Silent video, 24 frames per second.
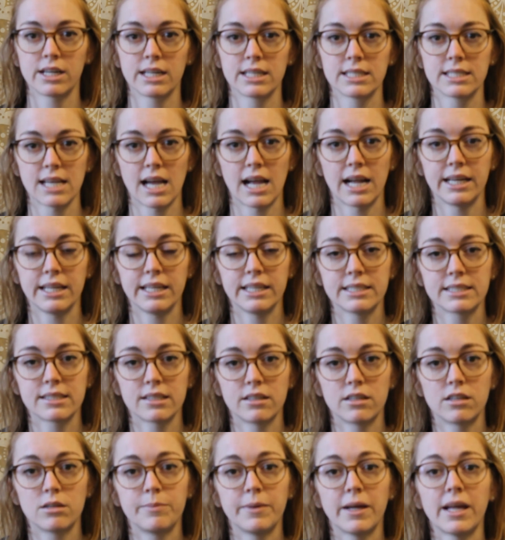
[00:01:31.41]
anxieties a
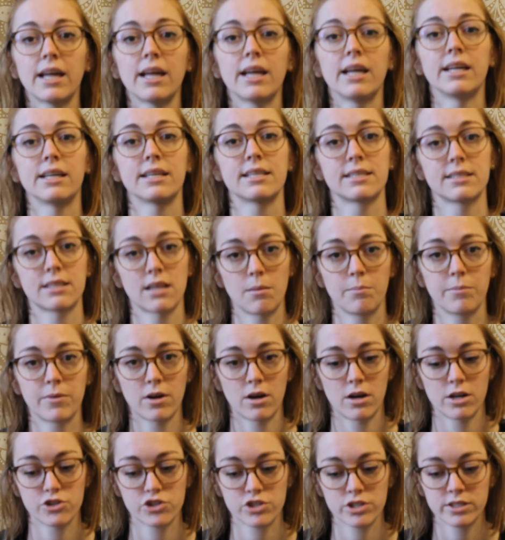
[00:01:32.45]
little bit in a
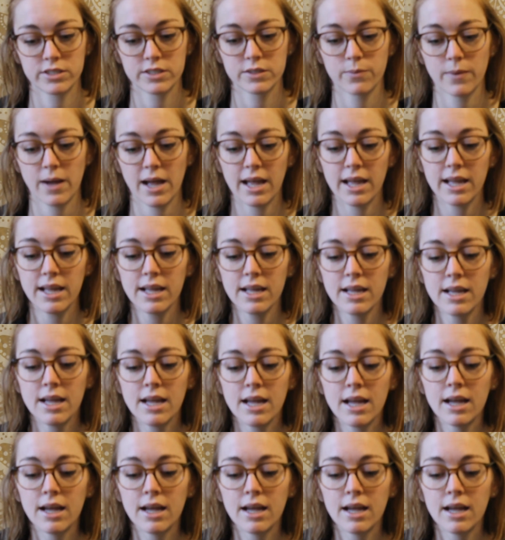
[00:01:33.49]
subconscious way.